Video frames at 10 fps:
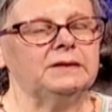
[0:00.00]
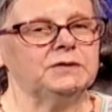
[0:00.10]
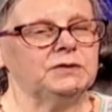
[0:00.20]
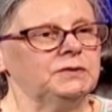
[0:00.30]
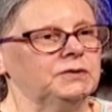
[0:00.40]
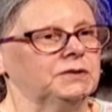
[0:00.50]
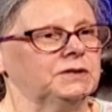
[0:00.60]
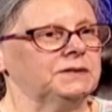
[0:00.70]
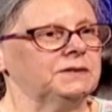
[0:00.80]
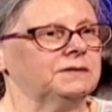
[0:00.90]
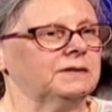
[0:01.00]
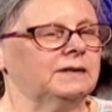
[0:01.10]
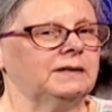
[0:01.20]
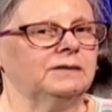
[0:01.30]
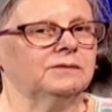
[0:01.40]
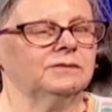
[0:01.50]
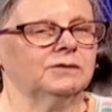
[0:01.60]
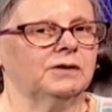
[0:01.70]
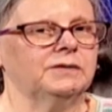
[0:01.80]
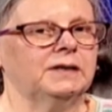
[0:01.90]
have two daughters. They're now
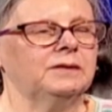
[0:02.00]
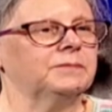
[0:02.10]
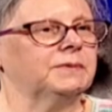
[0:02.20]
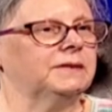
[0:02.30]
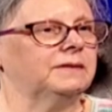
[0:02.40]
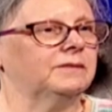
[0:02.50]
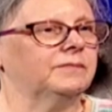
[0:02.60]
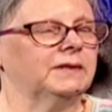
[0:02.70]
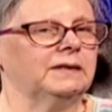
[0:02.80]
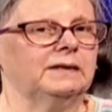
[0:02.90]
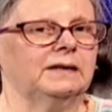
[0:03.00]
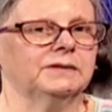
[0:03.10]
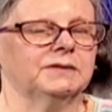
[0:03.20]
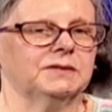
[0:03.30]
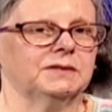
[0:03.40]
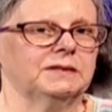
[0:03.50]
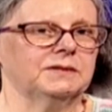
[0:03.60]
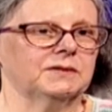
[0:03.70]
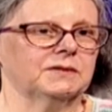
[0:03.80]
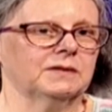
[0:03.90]
grown up. The eldest
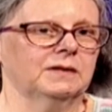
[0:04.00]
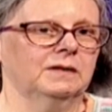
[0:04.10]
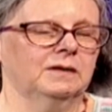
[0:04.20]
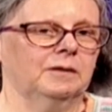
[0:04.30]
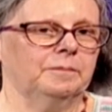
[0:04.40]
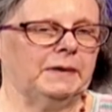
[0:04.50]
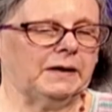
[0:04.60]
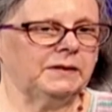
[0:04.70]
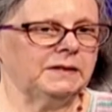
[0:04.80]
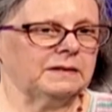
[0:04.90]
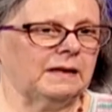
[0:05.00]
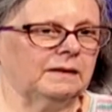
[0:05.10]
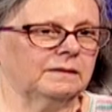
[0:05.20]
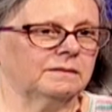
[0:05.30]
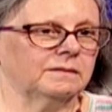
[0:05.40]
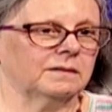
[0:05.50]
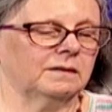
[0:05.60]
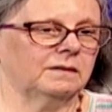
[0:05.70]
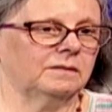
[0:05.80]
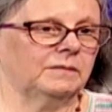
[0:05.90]
is married and
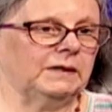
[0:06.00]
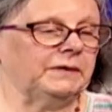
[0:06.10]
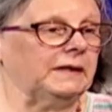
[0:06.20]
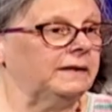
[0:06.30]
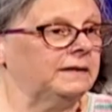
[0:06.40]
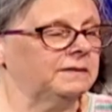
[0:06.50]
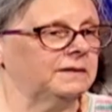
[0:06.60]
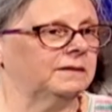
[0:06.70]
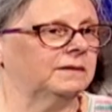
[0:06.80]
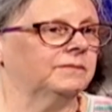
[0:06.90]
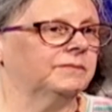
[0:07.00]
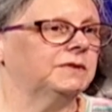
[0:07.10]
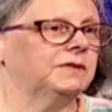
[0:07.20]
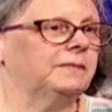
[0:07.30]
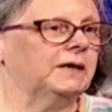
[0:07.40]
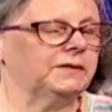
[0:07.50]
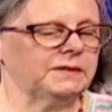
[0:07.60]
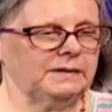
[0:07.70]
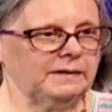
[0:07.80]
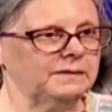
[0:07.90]
living in India. She
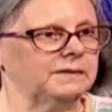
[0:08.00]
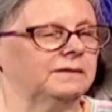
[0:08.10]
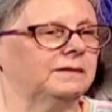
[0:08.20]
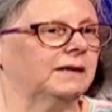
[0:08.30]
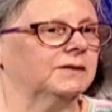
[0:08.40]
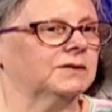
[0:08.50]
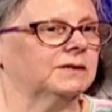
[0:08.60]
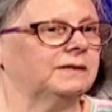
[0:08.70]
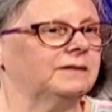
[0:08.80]
married an Indian, actually.